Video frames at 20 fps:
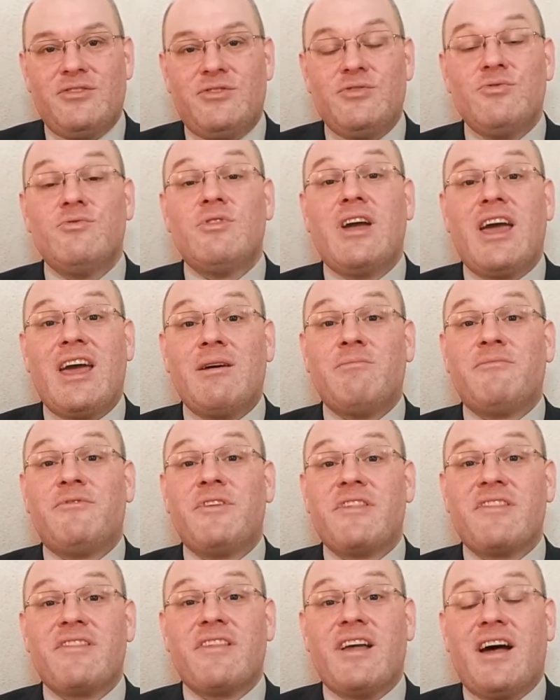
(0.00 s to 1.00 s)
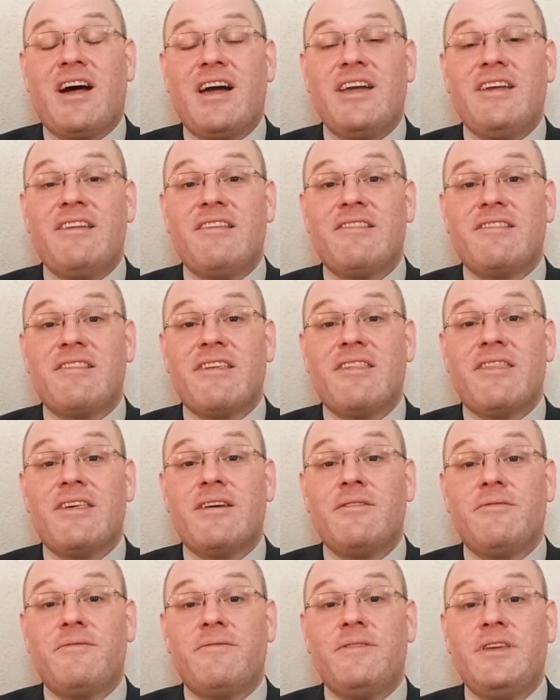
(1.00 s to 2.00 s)
to emphasize
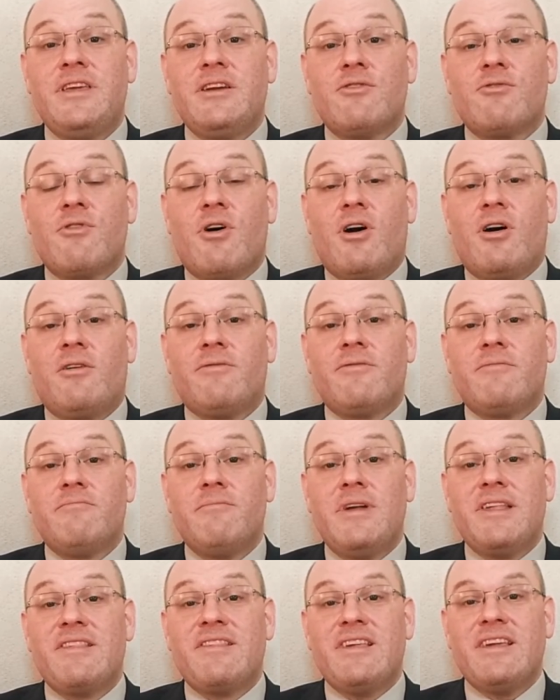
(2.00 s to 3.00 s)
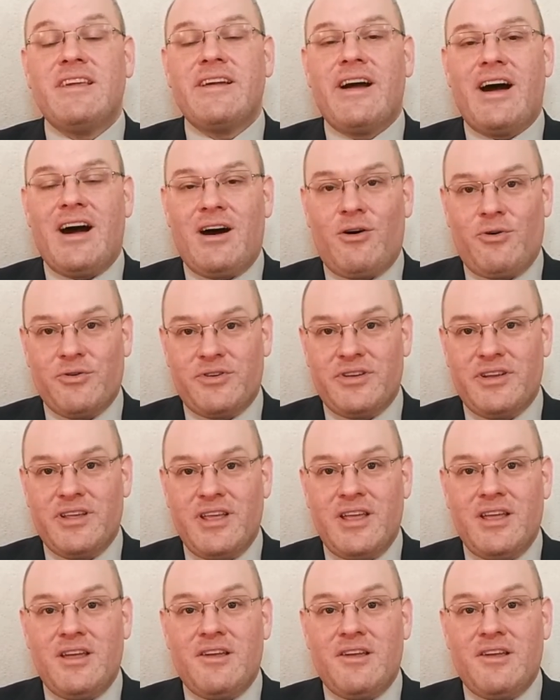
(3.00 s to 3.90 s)
the fear of missing out.